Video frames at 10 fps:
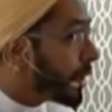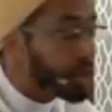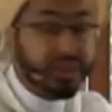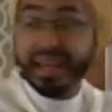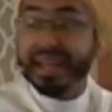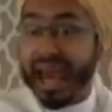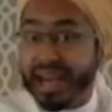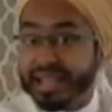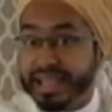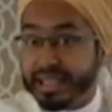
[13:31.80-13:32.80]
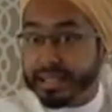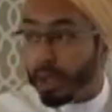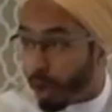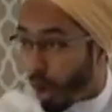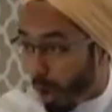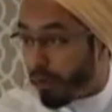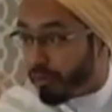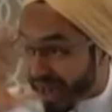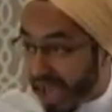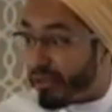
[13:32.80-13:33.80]
to the realities of
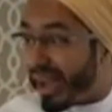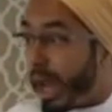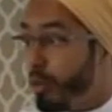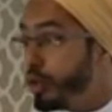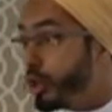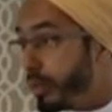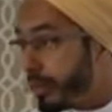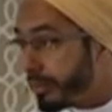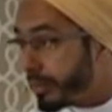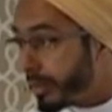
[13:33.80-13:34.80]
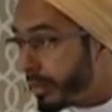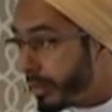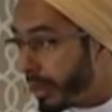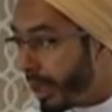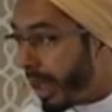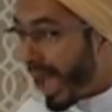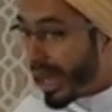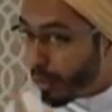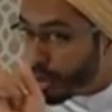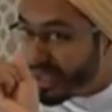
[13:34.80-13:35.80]
life around you. And
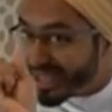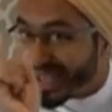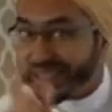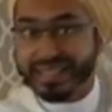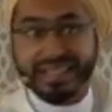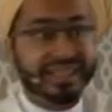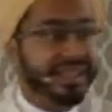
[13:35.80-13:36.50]
I want to discuss this in